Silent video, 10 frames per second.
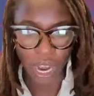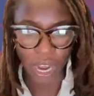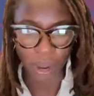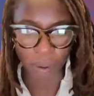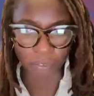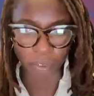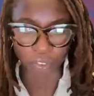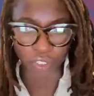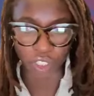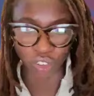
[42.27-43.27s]
Feel
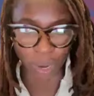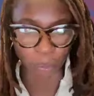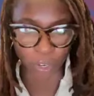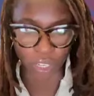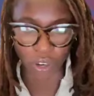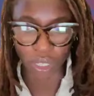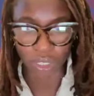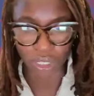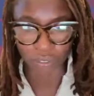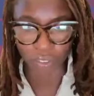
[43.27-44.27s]
free to drop where you're
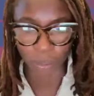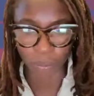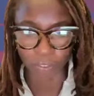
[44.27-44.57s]
calling in from,